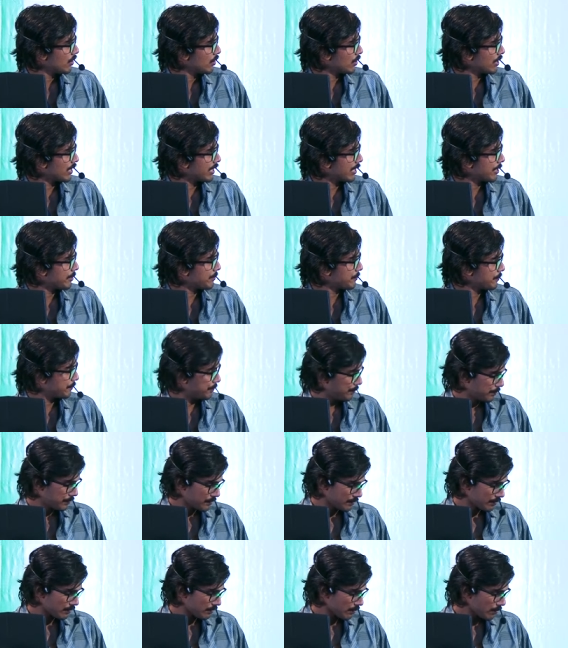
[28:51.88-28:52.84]
Okay,
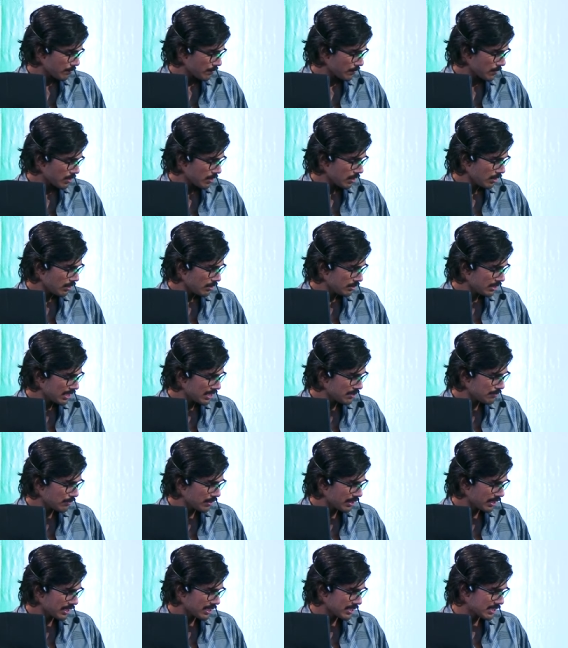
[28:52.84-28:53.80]
that's
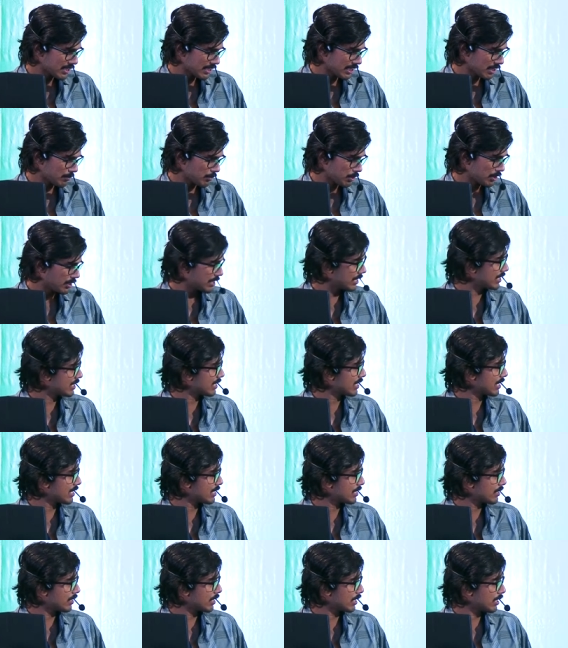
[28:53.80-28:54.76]
what I said about
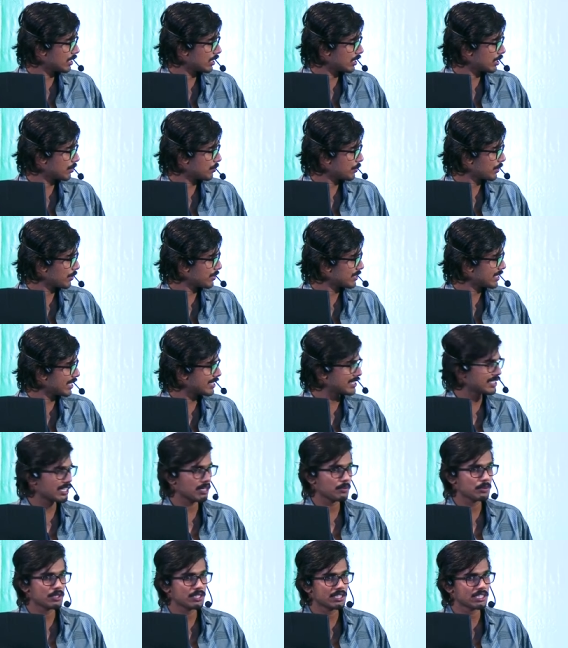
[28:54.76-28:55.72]
digital. Uh, previously, I
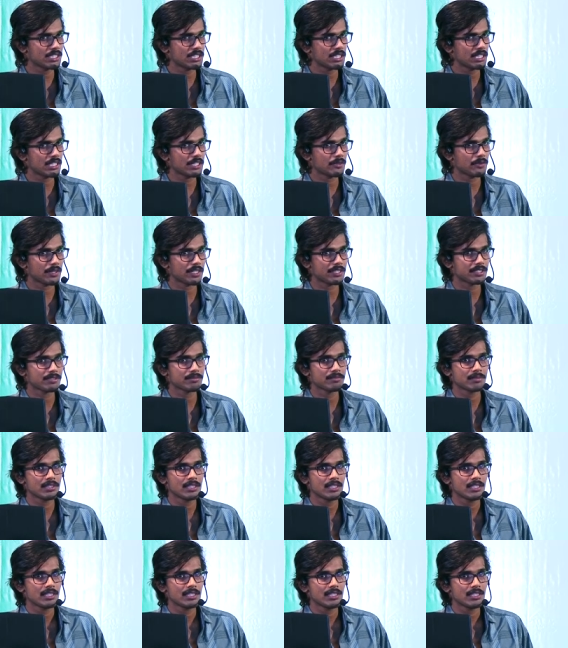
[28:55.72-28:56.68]
said about digital divide.
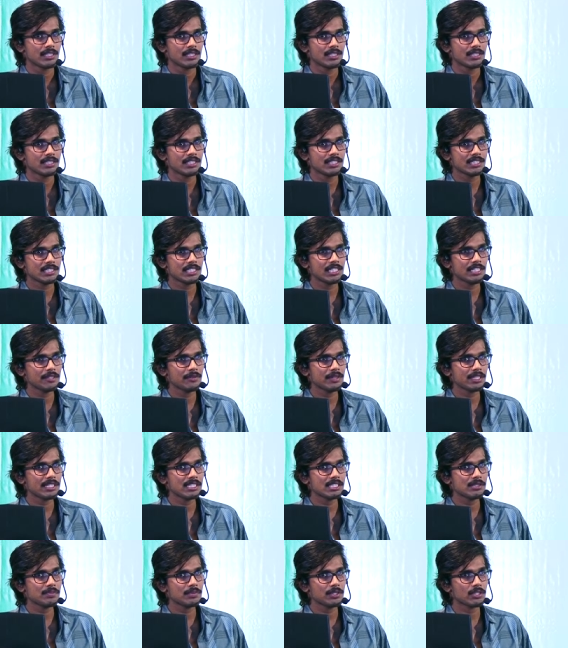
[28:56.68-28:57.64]
Digital
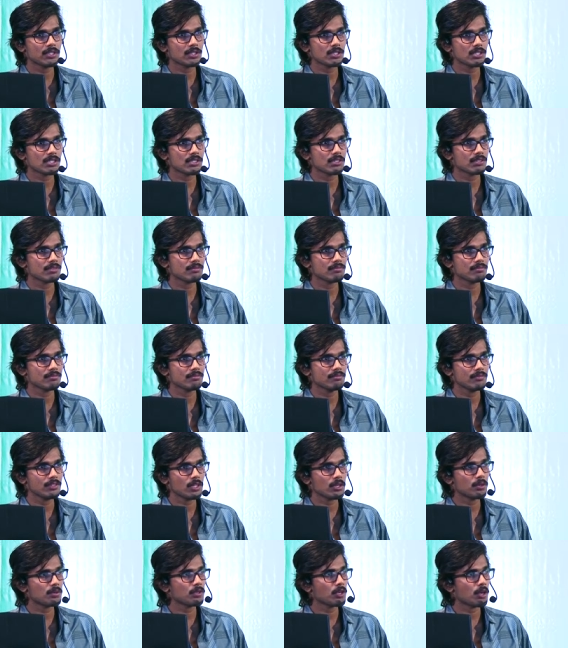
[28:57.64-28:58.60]
divide is because
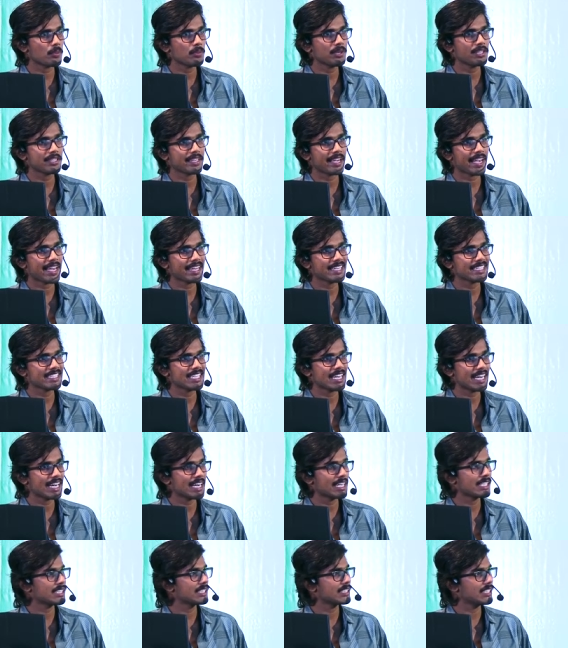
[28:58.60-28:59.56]
now nobody can
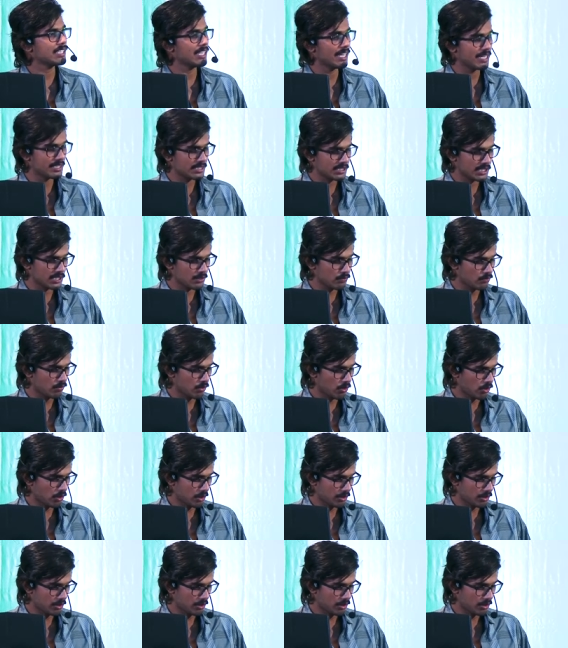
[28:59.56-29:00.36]
learn learn think